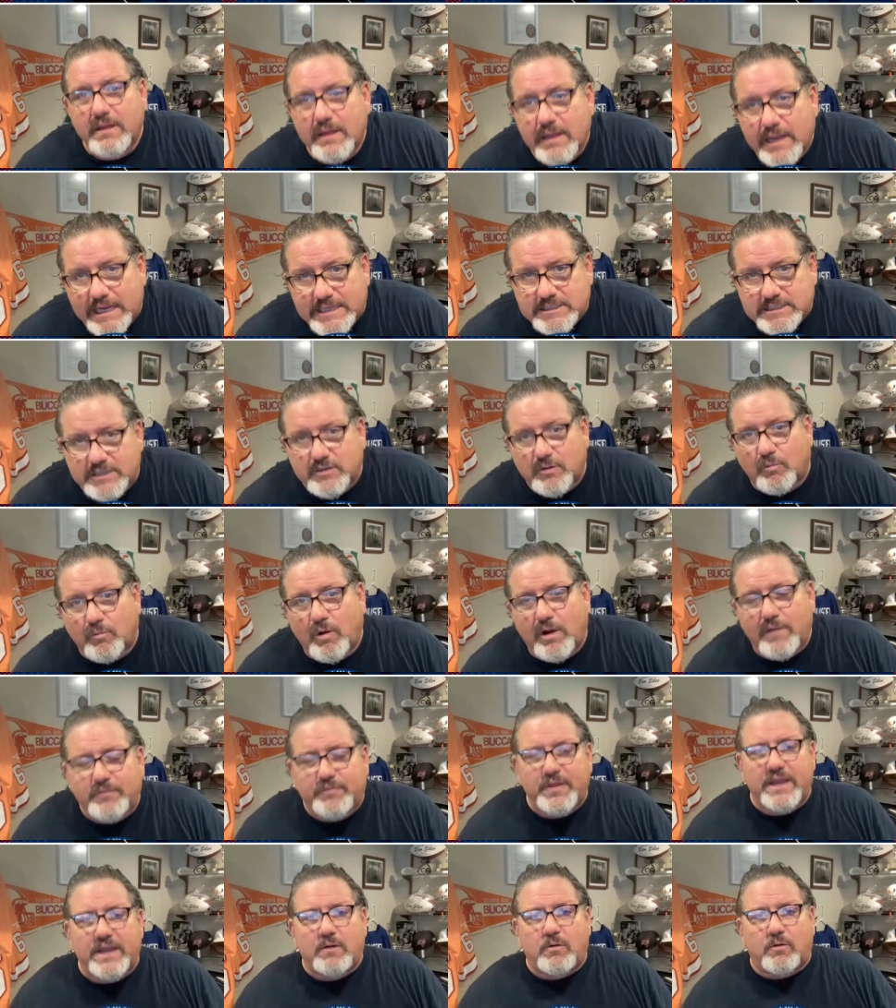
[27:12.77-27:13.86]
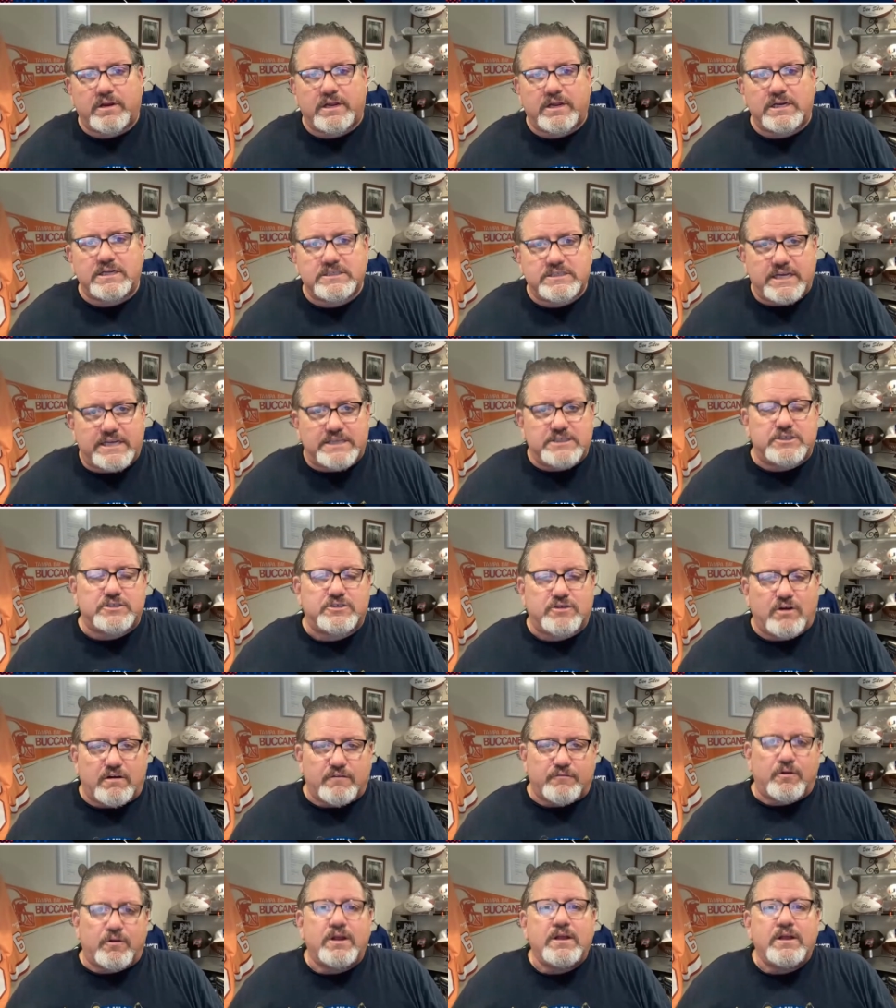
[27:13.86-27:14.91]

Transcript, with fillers: and did the one thing organizations are.